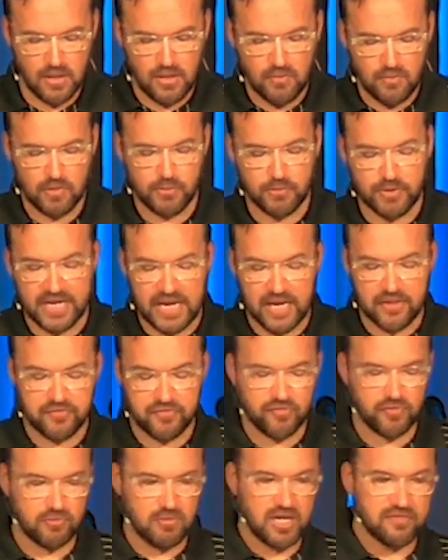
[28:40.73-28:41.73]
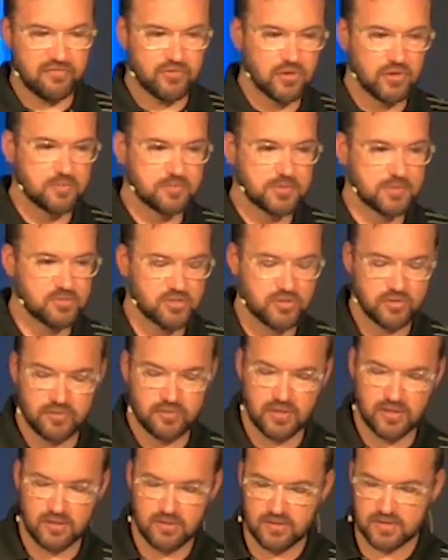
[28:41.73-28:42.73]
When we gather for life groups, I'm sure
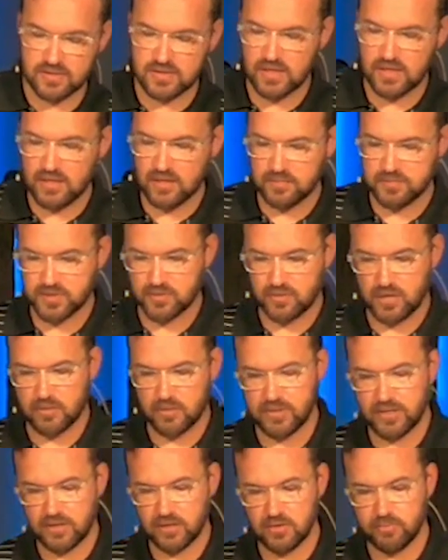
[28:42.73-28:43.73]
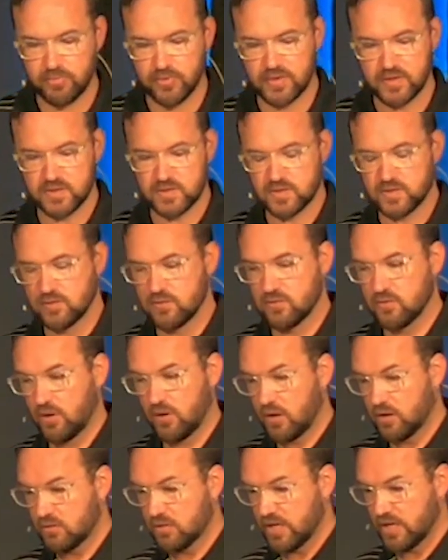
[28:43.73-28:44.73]
the sign-ups are coming here pretty soon.
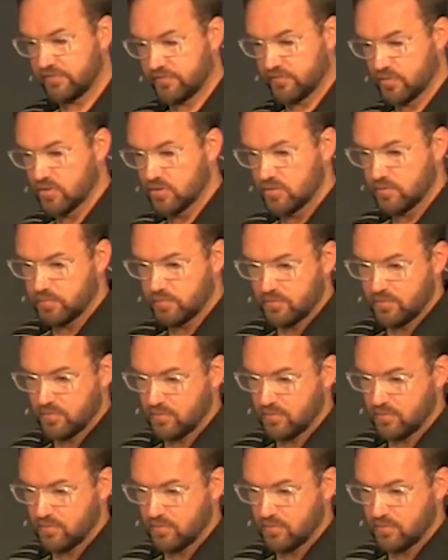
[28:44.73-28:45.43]
Our life group,